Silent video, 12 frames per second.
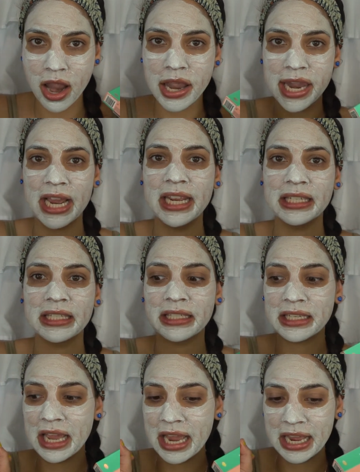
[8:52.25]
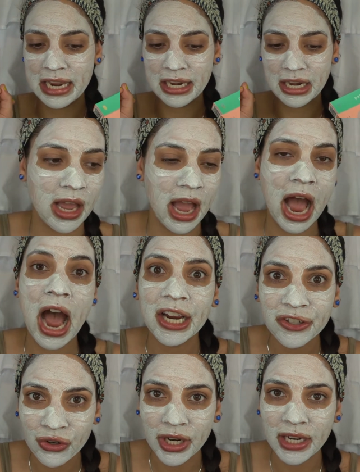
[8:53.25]
nice and
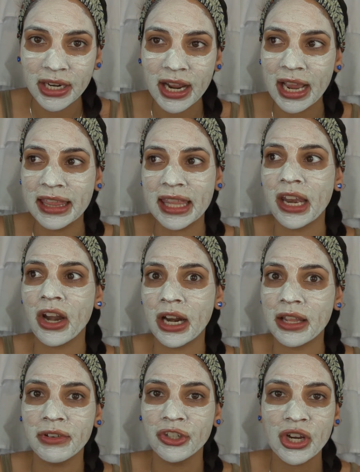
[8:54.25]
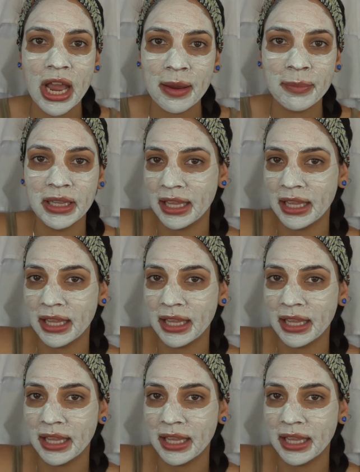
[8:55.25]
hydrated, and they're not even chappy.